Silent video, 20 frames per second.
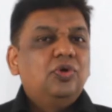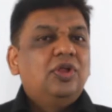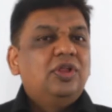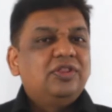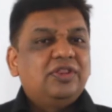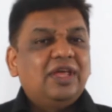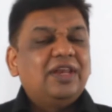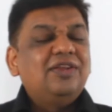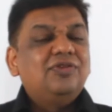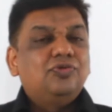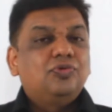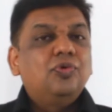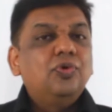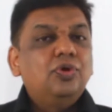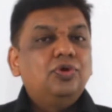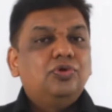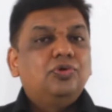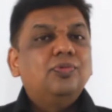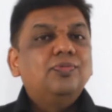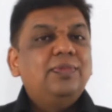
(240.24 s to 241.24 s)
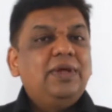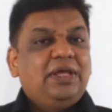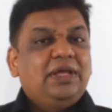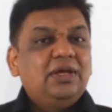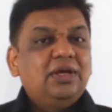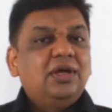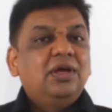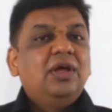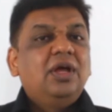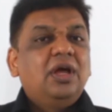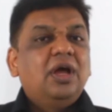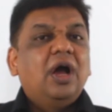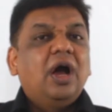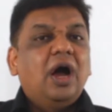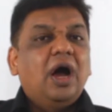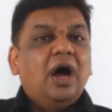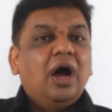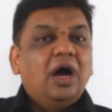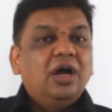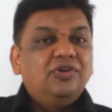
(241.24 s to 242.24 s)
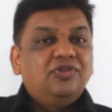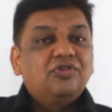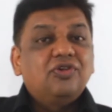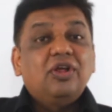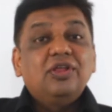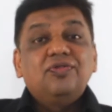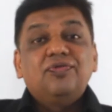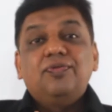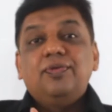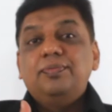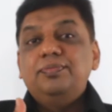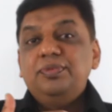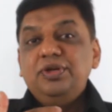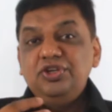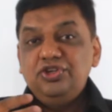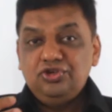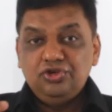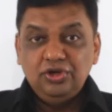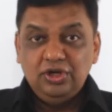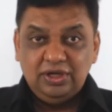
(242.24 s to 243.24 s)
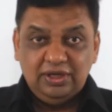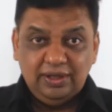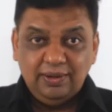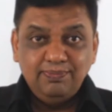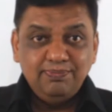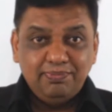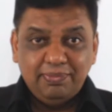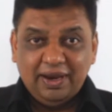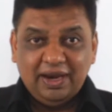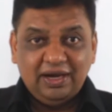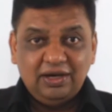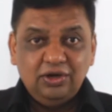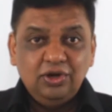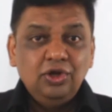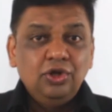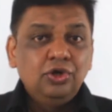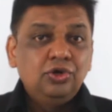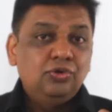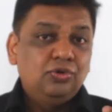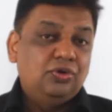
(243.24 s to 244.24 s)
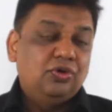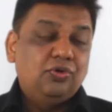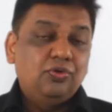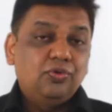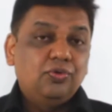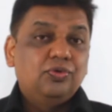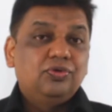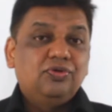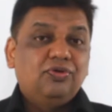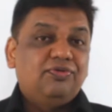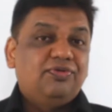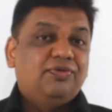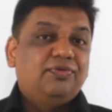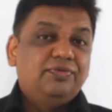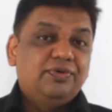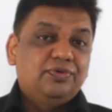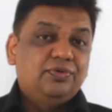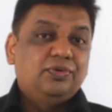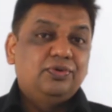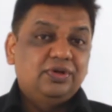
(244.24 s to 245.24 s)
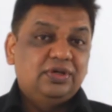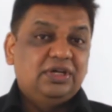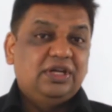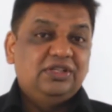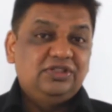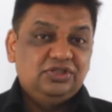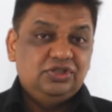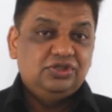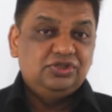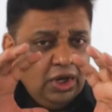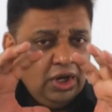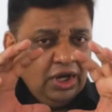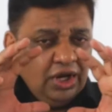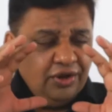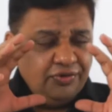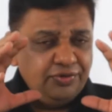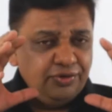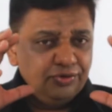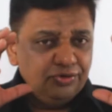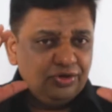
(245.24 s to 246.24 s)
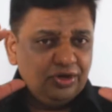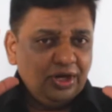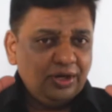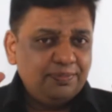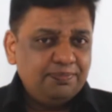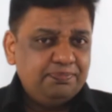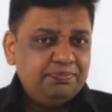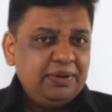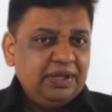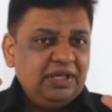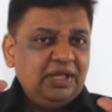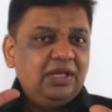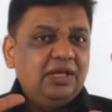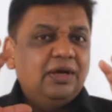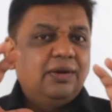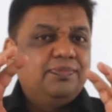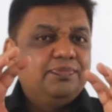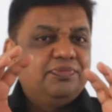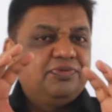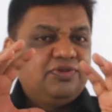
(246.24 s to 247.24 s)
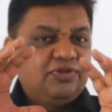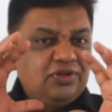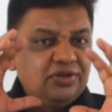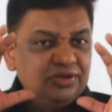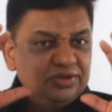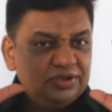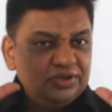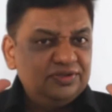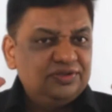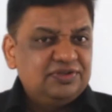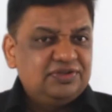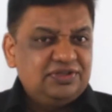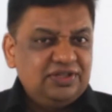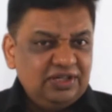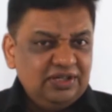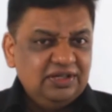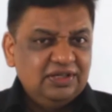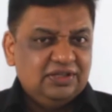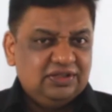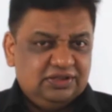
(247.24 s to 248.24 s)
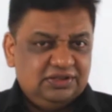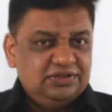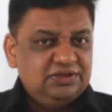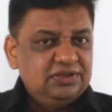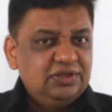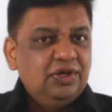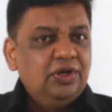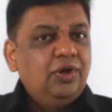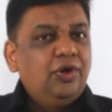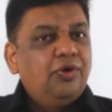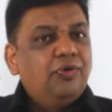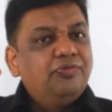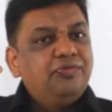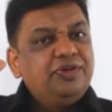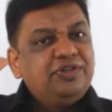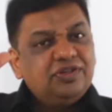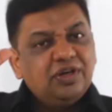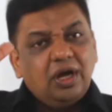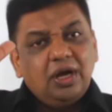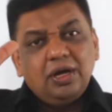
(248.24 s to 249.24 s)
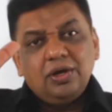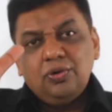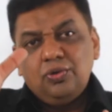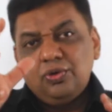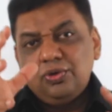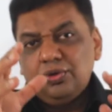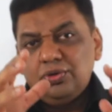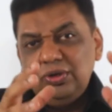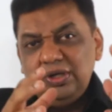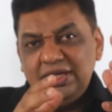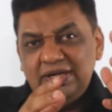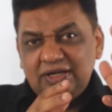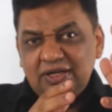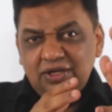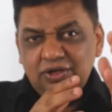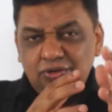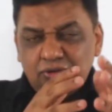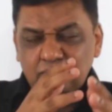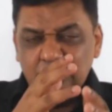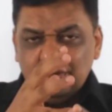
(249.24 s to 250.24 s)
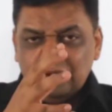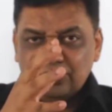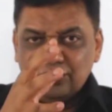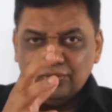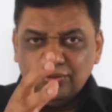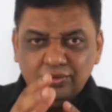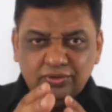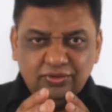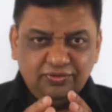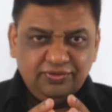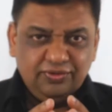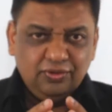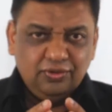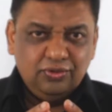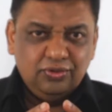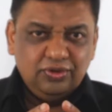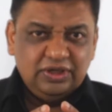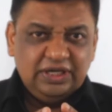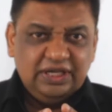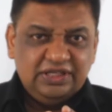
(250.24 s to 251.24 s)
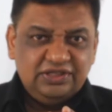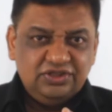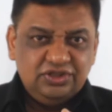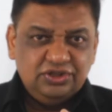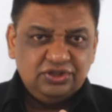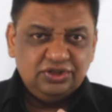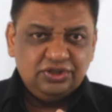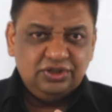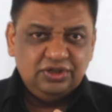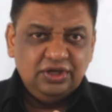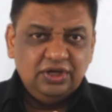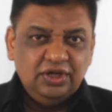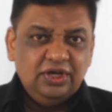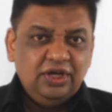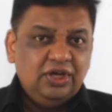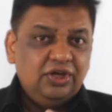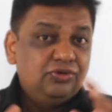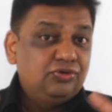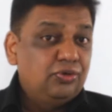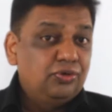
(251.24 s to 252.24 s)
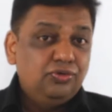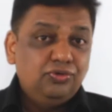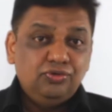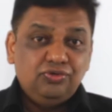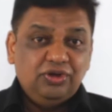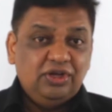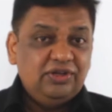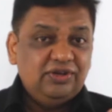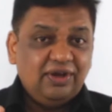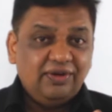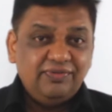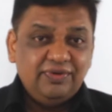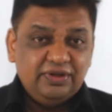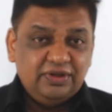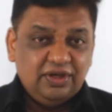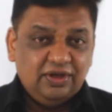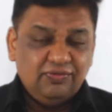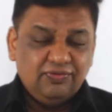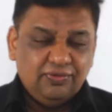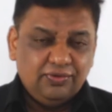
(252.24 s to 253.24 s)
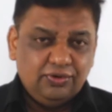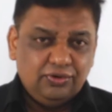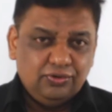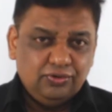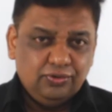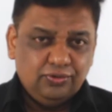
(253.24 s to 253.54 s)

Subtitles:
that is going to make a transformational impact to the growth of our organization? If you start picking up certain signals which are correlated to the growth of your organization, it's going to change everything for you.